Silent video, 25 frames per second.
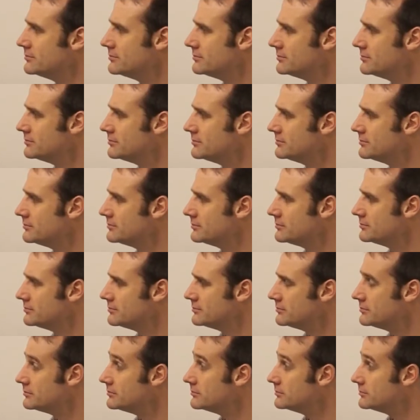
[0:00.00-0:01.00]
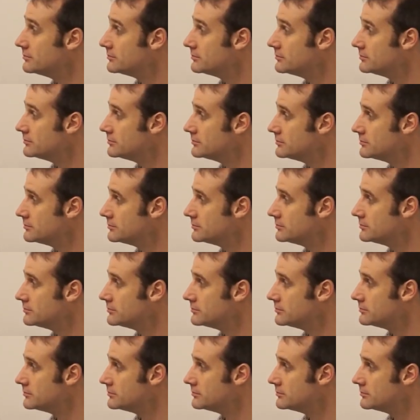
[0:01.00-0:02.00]

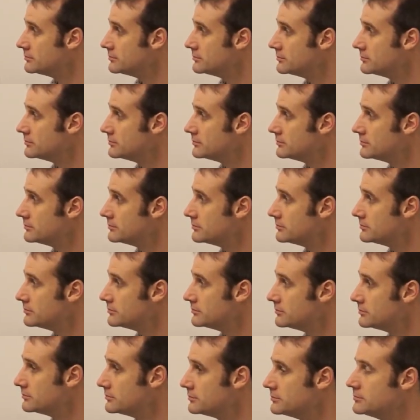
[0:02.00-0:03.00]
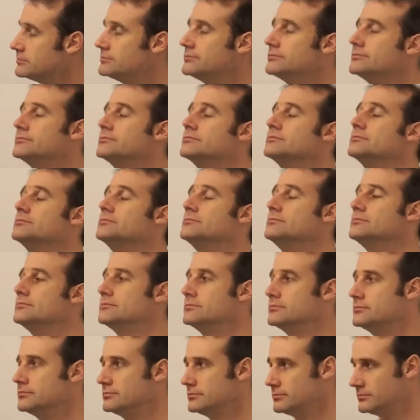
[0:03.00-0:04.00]

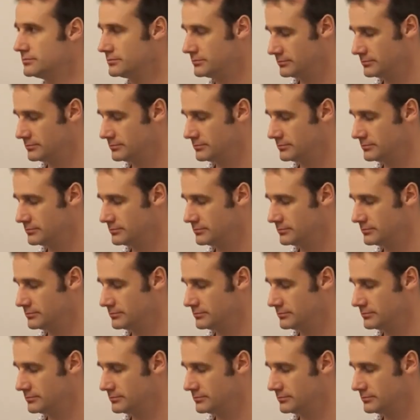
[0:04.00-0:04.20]
(not speaking)